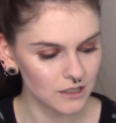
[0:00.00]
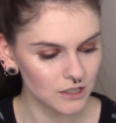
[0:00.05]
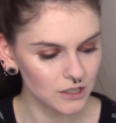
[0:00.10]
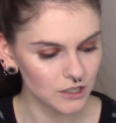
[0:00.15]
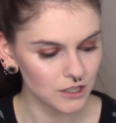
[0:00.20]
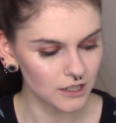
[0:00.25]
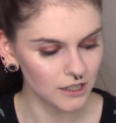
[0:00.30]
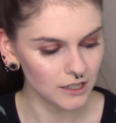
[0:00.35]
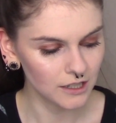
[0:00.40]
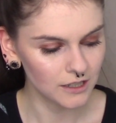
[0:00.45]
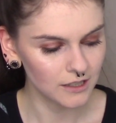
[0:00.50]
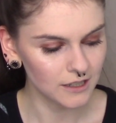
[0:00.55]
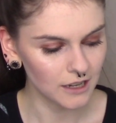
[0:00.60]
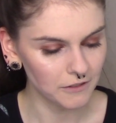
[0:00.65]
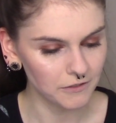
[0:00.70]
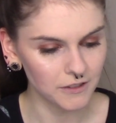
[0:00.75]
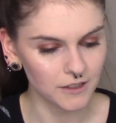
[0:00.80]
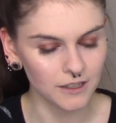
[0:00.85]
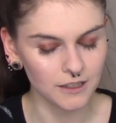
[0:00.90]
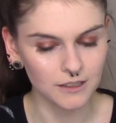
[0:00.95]
she
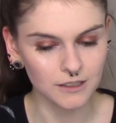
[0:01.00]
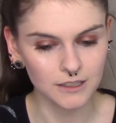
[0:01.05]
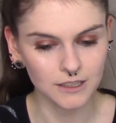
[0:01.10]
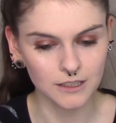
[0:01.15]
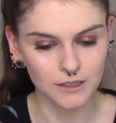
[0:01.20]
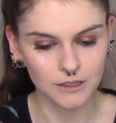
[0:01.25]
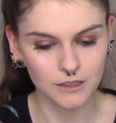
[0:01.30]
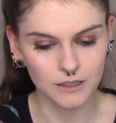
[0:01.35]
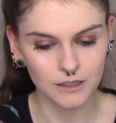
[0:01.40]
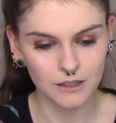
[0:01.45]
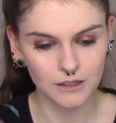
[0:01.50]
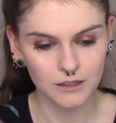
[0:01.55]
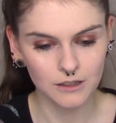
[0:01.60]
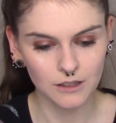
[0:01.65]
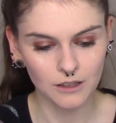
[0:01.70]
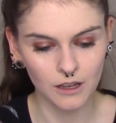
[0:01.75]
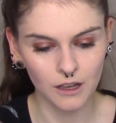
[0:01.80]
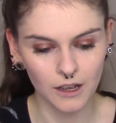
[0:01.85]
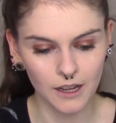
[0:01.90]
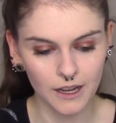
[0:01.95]
definitely
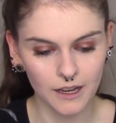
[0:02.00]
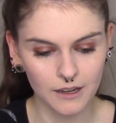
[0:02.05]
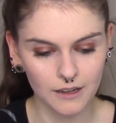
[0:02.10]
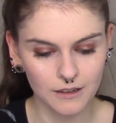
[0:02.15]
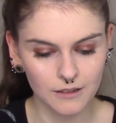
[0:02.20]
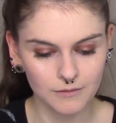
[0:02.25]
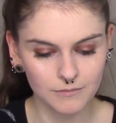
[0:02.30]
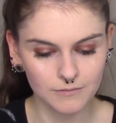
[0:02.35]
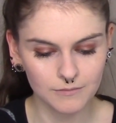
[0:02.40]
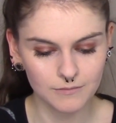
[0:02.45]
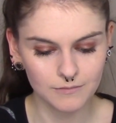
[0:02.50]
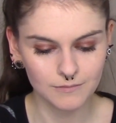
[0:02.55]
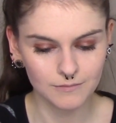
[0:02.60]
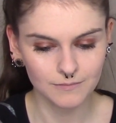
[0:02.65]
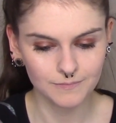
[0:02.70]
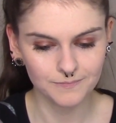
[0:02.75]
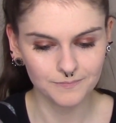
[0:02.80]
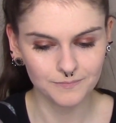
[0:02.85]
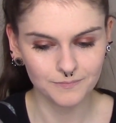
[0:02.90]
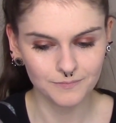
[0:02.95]
thought,
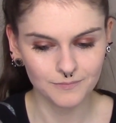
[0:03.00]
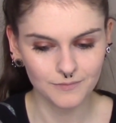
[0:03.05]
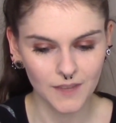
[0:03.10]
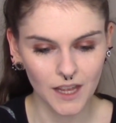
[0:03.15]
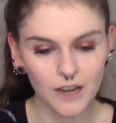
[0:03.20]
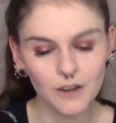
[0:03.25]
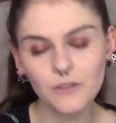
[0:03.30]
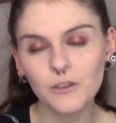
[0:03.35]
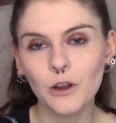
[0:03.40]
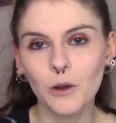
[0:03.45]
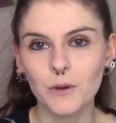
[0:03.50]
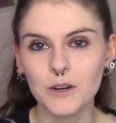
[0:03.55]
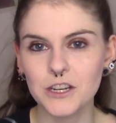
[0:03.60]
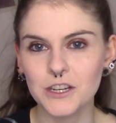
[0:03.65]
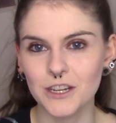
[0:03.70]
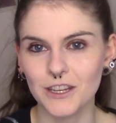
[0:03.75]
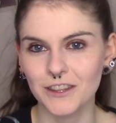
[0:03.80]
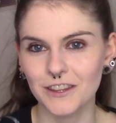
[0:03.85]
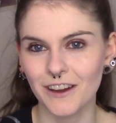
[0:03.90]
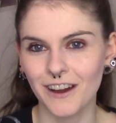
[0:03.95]
I don't know what
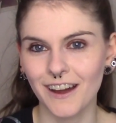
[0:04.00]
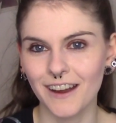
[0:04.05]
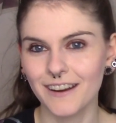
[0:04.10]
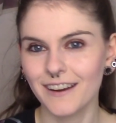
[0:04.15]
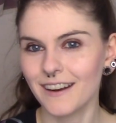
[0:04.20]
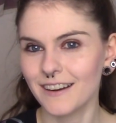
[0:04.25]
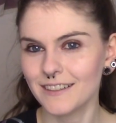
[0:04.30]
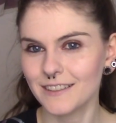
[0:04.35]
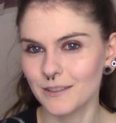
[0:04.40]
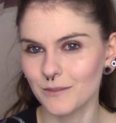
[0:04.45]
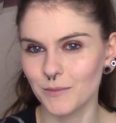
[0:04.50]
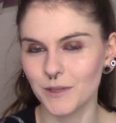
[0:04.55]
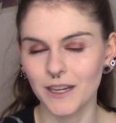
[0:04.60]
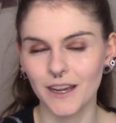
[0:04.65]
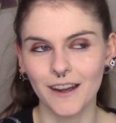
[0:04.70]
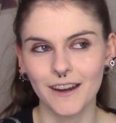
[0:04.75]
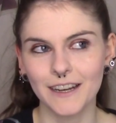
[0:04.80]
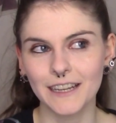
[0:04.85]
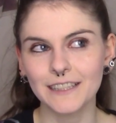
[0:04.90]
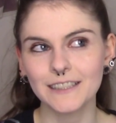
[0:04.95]
she thought, to be
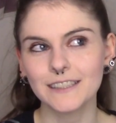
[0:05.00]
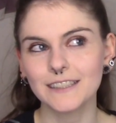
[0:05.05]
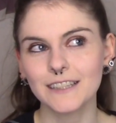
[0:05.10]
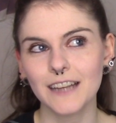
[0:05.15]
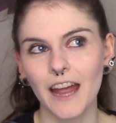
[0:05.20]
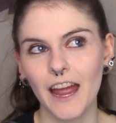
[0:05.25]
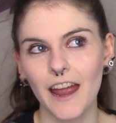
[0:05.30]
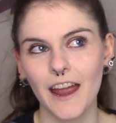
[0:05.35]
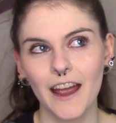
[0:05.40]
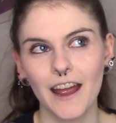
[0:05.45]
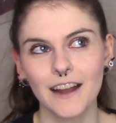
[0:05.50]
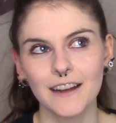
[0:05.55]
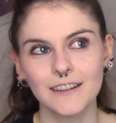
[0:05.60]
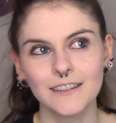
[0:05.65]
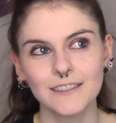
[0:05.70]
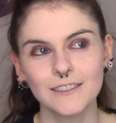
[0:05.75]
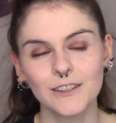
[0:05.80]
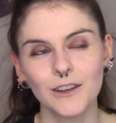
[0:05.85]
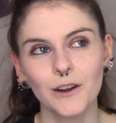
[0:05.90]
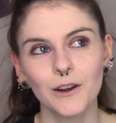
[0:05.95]
honest.
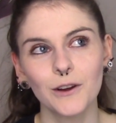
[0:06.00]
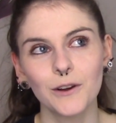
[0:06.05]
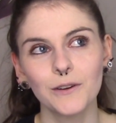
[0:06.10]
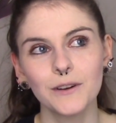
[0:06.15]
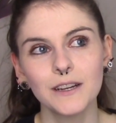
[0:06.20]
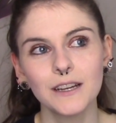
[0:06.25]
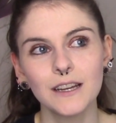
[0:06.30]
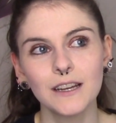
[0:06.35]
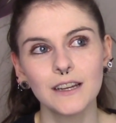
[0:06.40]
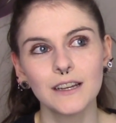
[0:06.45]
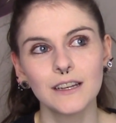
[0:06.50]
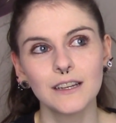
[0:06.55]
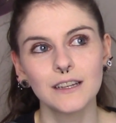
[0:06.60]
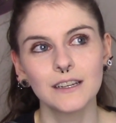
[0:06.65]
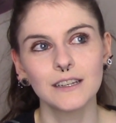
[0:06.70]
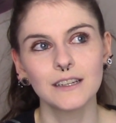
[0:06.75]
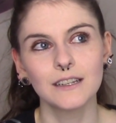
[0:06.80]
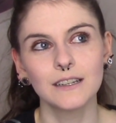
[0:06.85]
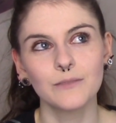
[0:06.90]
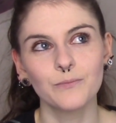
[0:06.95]
And so
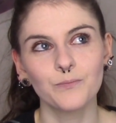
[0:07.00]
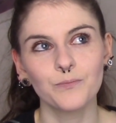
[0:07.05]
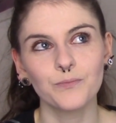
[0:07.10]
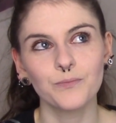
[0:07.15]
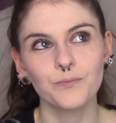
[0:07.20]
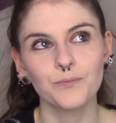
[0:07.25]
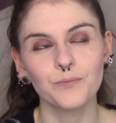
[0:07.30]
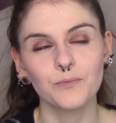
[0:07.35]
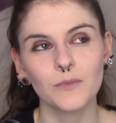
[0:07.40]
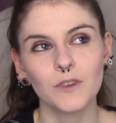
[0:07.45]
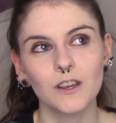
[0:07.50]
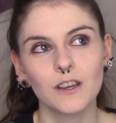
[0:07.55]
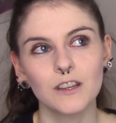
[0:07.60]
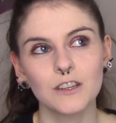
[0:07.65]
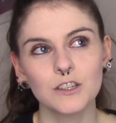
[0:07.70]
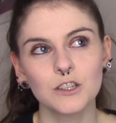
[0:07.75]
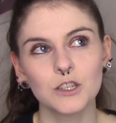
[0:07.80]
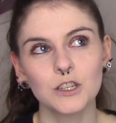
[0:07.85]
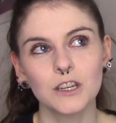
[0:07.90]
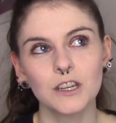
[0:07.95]

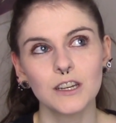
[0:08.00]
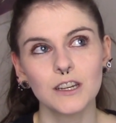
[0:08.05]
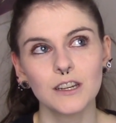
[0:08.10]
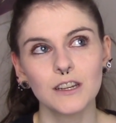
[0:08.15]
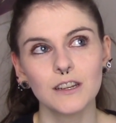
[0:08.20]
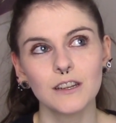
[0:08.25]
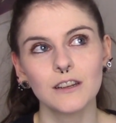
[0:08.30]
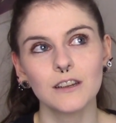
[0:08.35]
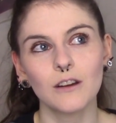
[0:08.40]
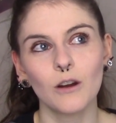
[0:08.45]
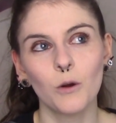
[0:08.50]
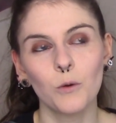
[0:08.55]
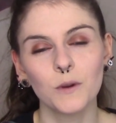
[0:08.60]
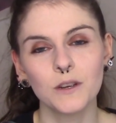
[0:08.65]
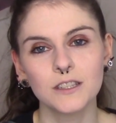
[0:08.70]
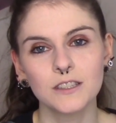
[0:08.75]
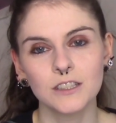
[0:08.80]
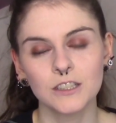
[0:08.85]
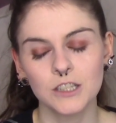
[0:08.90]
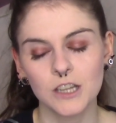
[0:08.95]
she
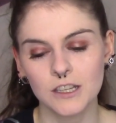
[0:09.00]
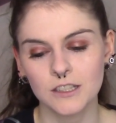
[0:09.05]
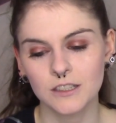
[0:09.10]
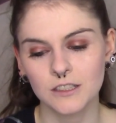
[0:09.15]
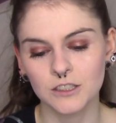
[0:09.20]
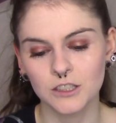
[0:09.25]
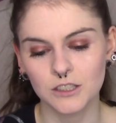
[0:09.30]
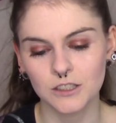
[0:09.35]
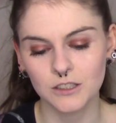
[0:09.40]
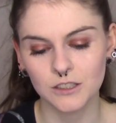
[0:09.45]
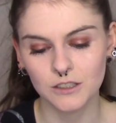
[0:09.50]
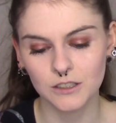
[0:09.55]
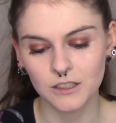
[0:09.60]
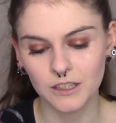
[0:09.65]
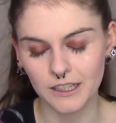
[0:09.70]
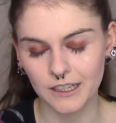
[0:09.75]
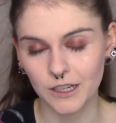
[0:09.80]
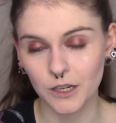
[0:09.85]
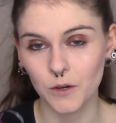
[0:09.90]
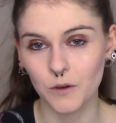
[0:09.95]
always suggested just
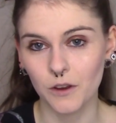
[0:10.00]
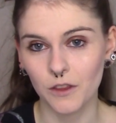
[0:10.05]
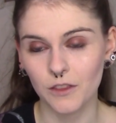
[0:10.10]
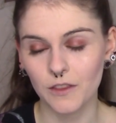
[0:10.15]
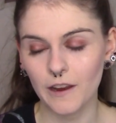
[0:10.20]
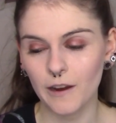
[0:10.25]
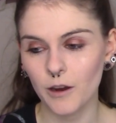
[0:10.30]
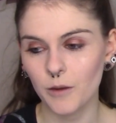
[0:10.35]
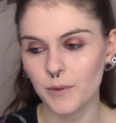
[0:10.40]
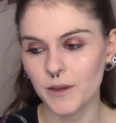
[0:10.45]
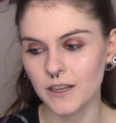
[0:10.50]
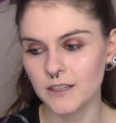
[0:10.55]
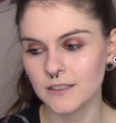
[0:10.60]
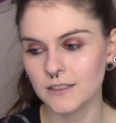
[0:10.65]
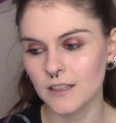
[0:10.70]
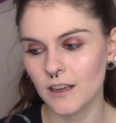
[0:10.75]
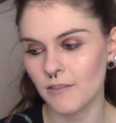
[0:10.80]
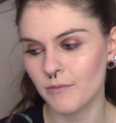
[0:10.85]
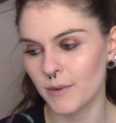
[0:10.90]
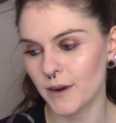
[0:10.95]
like go to therapy and
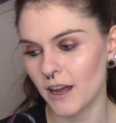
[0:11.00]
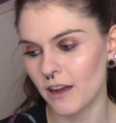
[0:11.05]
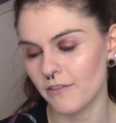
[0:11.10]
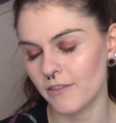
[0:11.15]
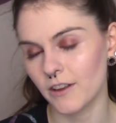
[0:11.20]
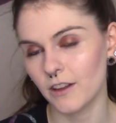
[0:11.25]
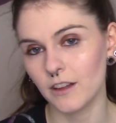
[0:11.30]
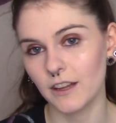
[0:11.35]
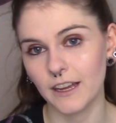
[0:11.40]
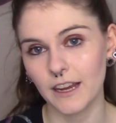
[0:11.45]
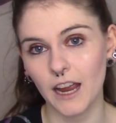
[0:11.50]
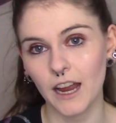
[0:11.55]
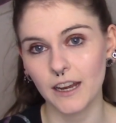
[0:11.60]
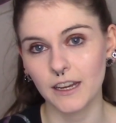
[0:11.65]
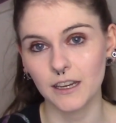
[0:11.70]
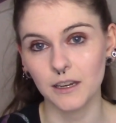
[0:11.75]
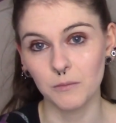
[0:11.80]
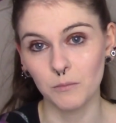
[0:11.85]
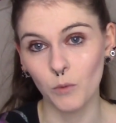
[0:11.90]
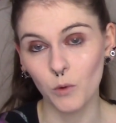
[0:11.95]
stuff, but I felt like I
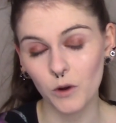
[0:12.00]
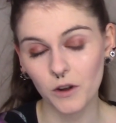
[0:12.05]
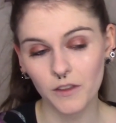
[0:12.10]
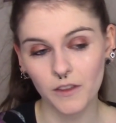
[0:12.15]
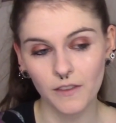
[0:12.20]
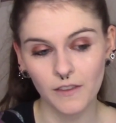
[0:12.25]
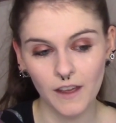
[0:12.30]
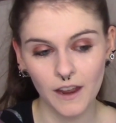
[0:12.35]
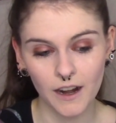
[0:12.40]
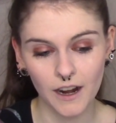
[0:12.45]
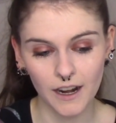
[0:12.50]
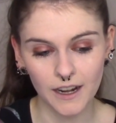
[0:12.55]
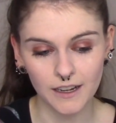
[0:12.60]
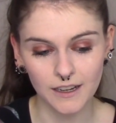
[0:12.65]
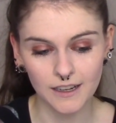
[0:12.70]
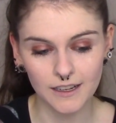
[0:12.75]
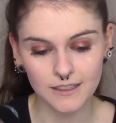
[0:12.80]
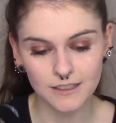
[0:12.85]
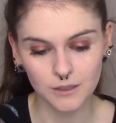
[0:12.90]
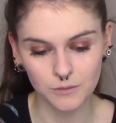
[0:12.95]
need more than that. I
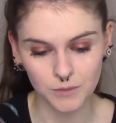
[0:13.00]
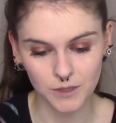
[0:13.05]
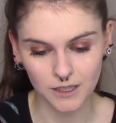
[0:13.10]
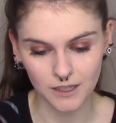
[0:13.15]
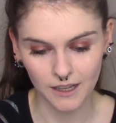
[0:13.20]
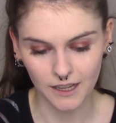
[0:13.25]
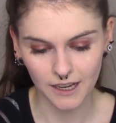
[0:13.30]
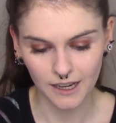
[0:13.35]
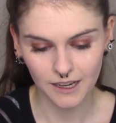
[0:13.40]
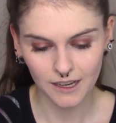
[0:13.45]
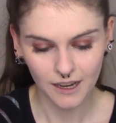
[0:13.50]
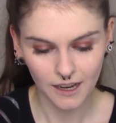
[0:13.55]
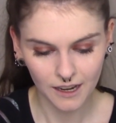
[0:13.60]
need to be like